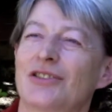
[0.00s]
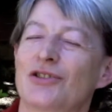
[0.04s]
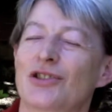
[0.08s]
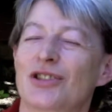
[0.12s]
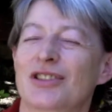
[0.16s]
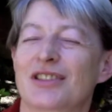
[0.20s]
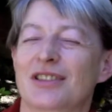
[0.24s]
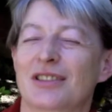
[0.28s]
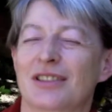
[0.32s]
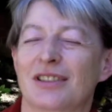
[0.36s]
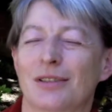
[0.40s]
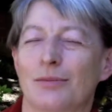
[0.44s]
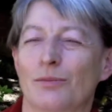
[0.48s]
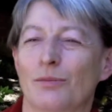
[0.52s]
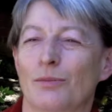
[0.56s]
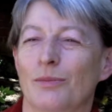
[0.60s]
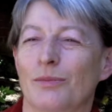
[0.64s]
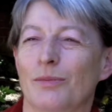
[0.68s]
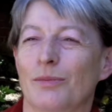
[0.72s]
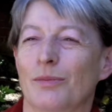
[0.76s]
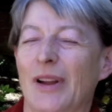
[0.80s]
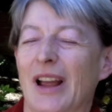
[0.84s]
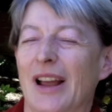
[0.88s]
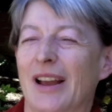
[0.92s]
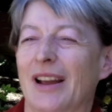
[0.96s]
interested
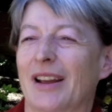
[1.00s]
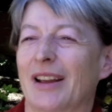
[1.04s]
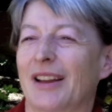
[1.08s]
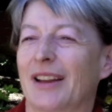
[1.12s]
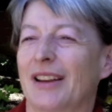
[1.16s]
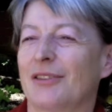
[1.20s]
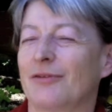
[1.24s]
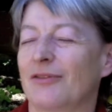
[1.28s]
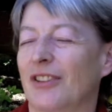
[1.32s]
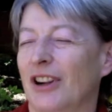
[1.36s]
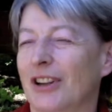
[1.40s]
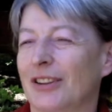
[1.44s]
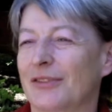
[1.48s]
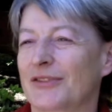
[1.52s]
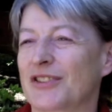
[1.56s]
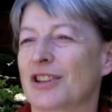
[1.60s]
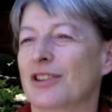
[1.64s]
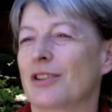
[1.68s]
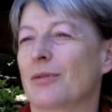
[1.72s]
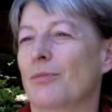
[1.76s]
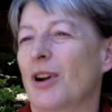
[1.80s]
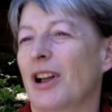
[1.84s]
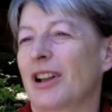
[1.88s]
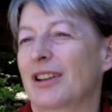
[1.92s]
and in, uh, involved in the